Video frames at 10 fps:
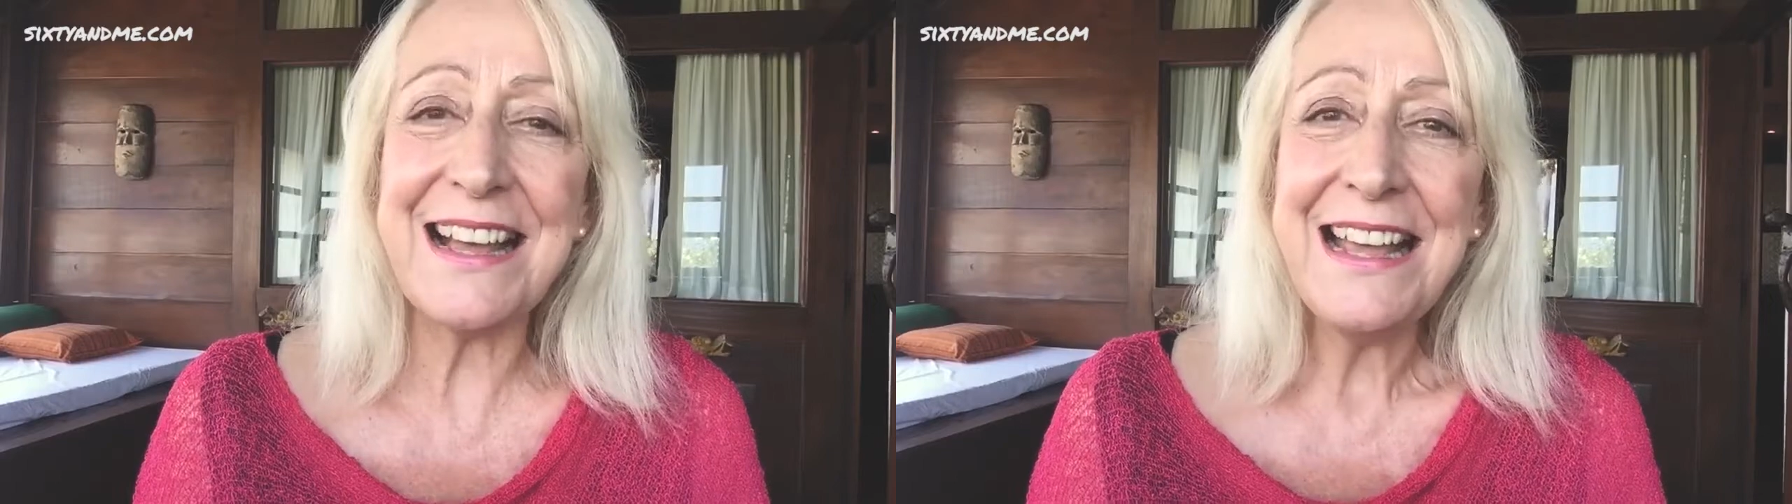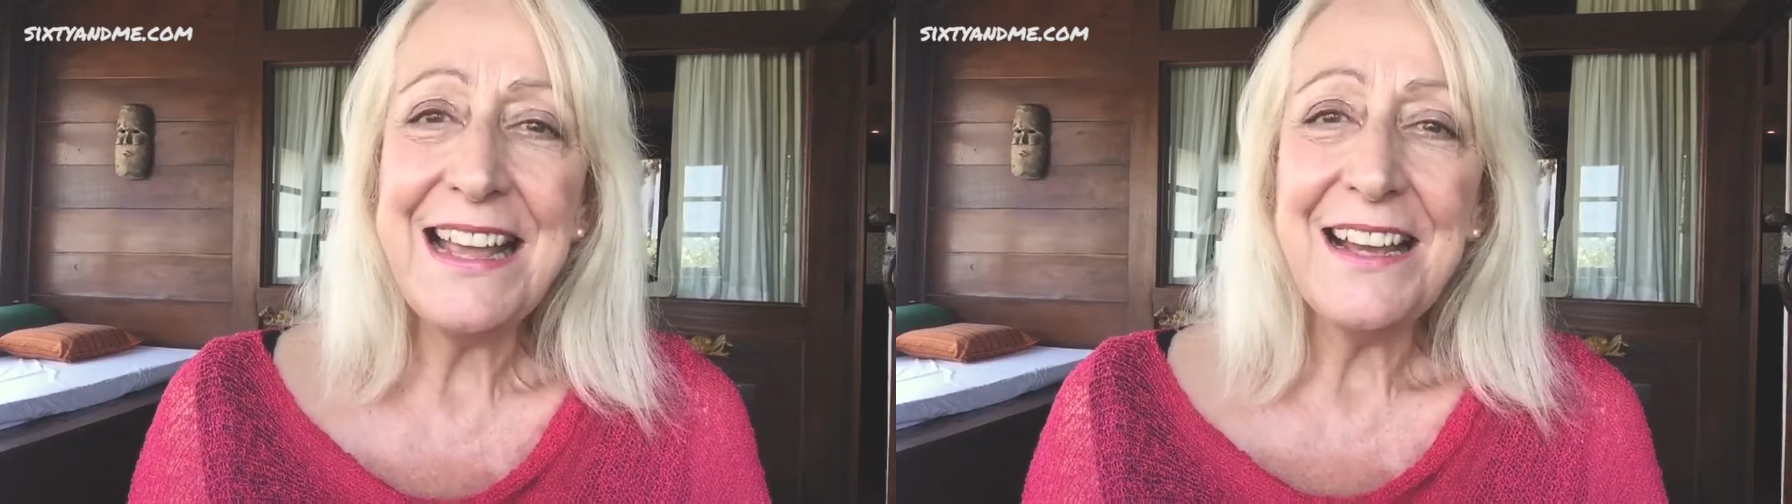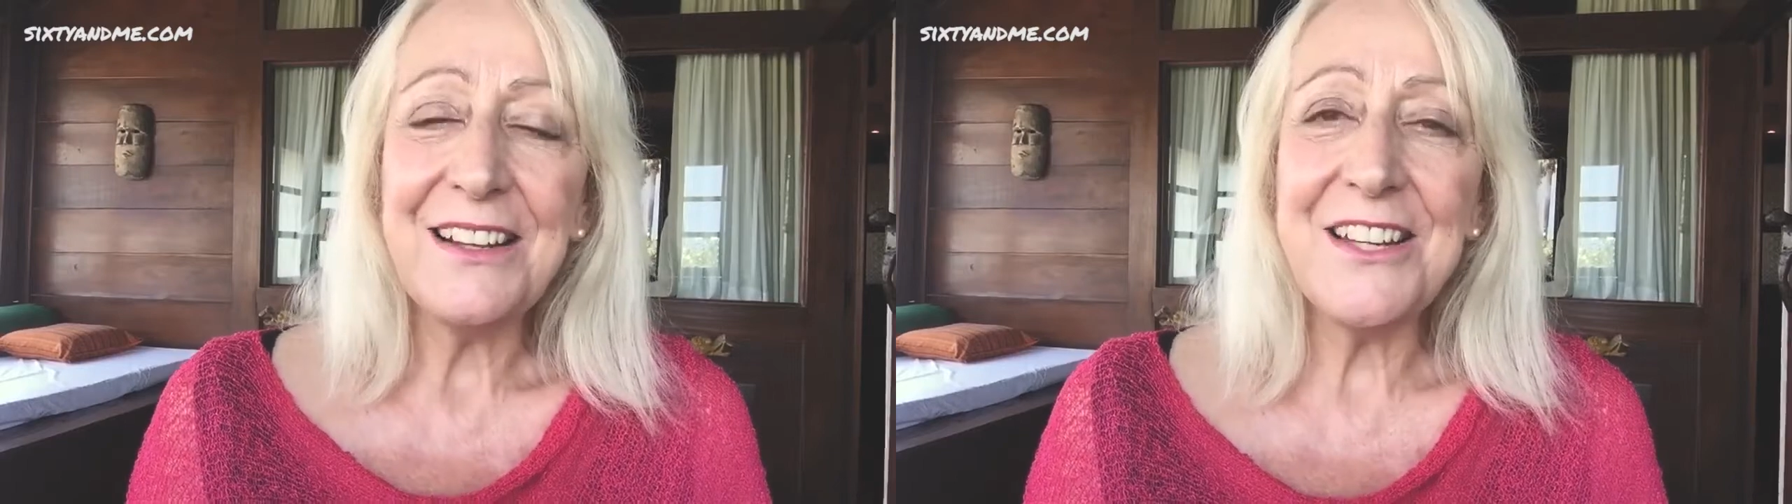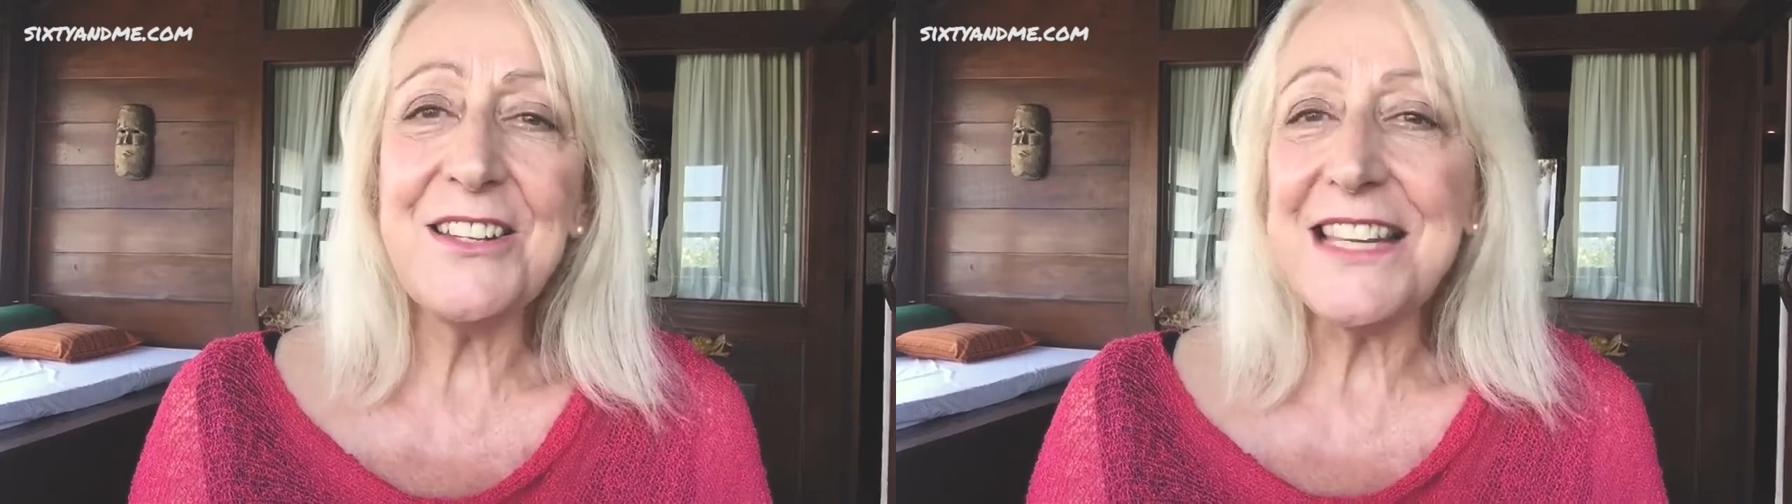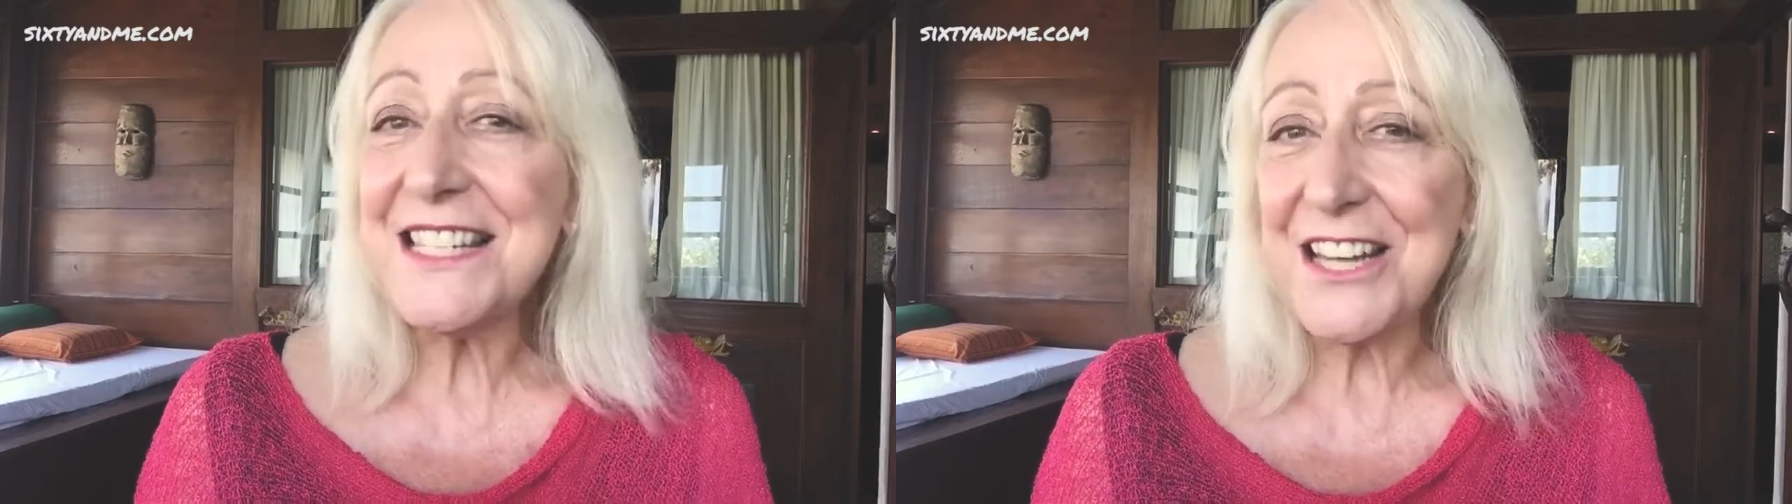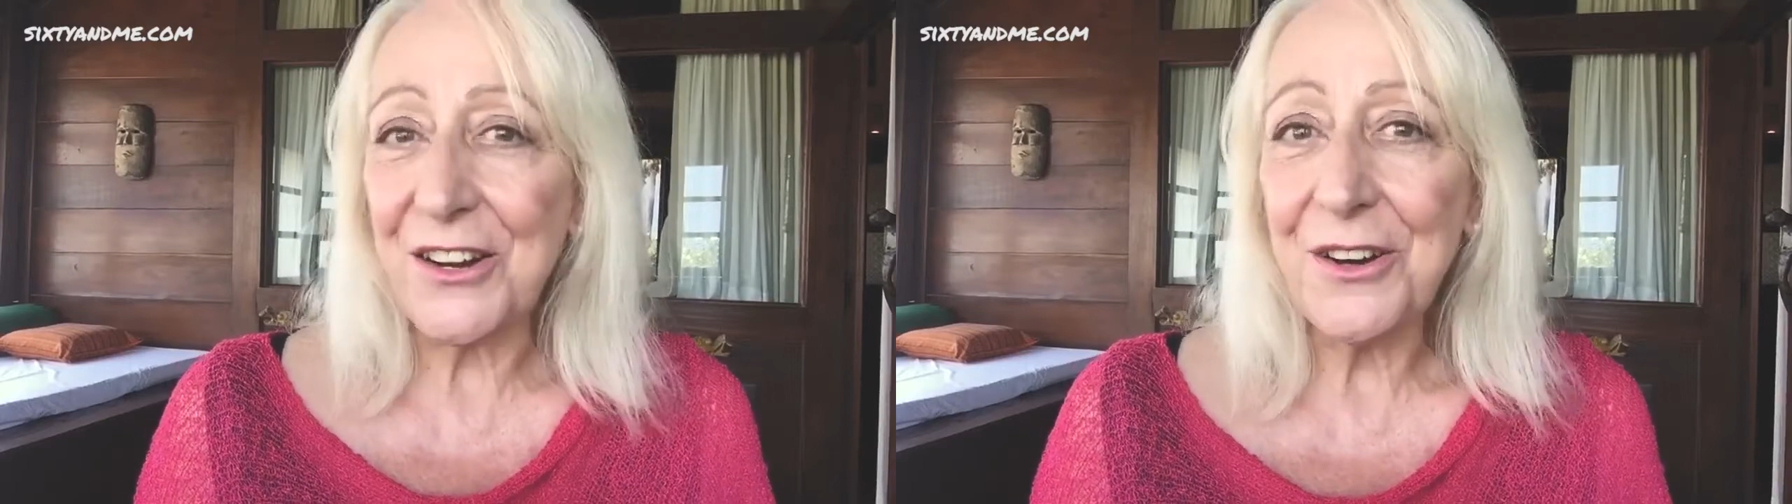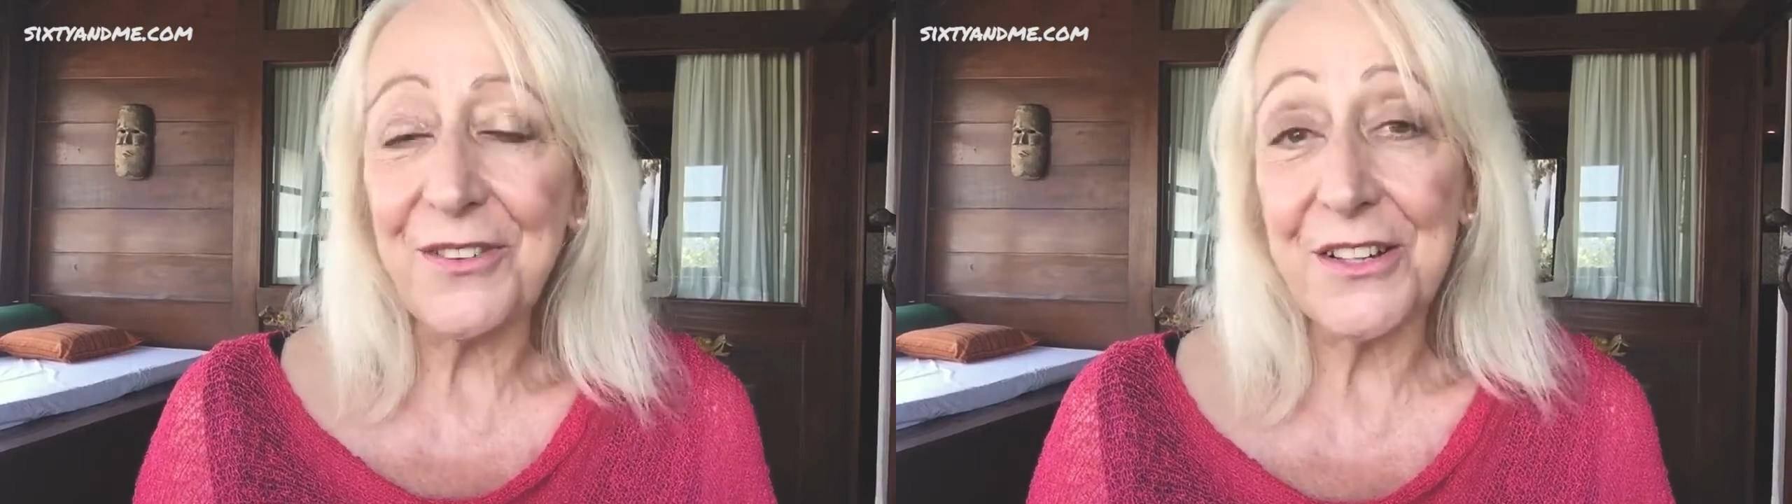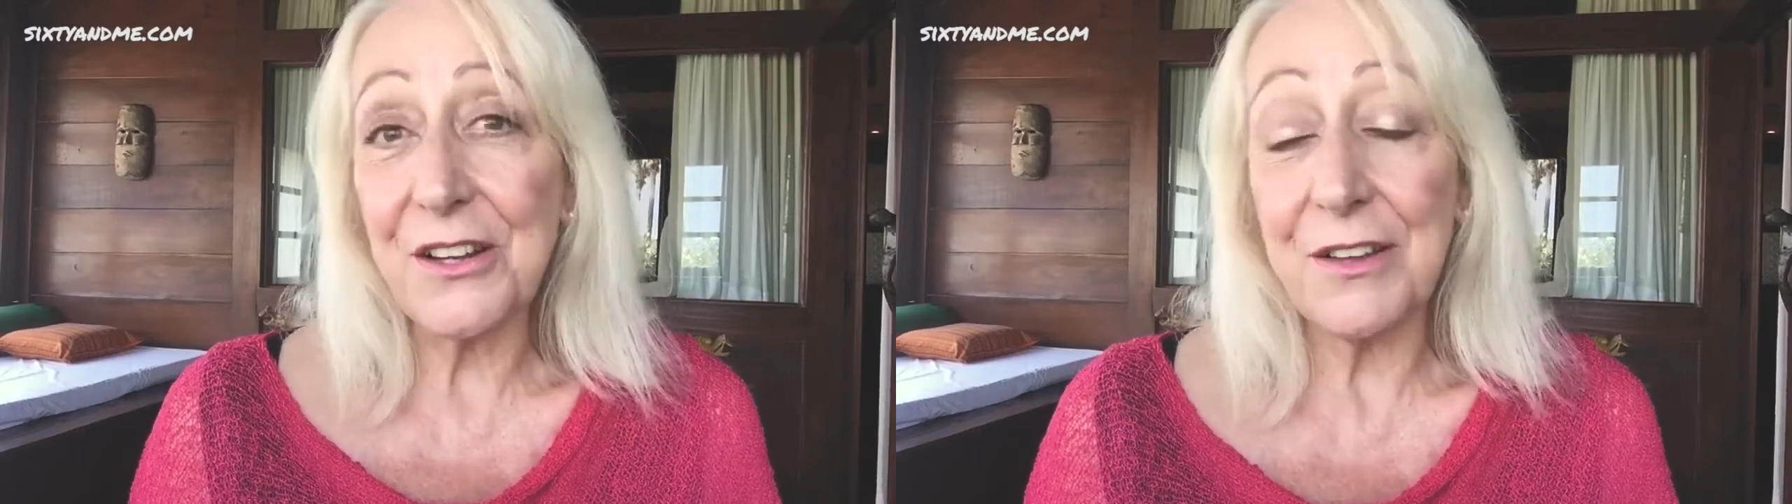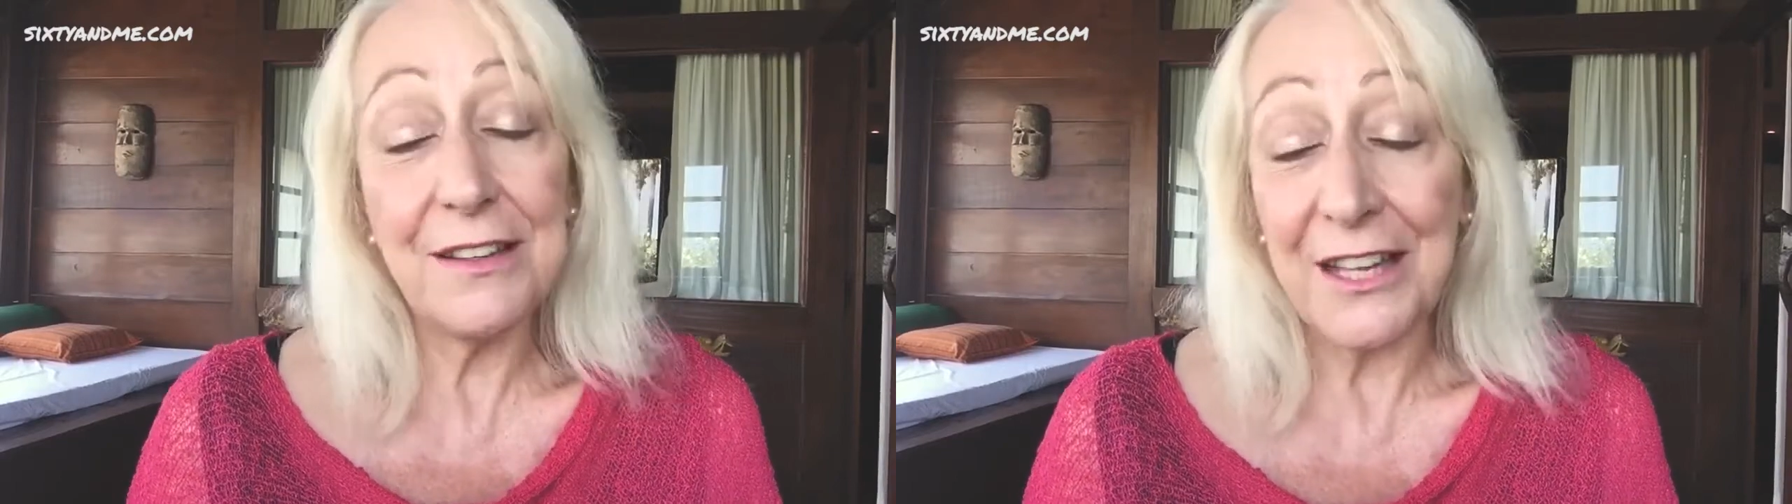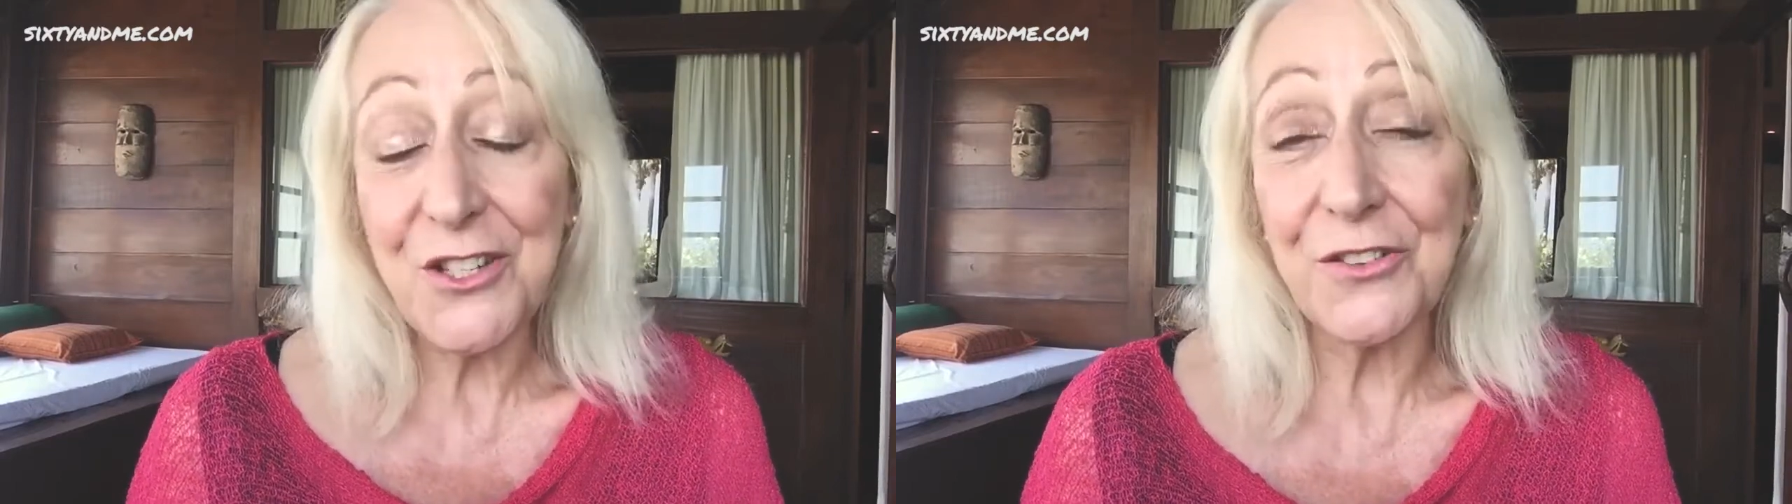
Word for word: uh, this dinner, and of course our lunch.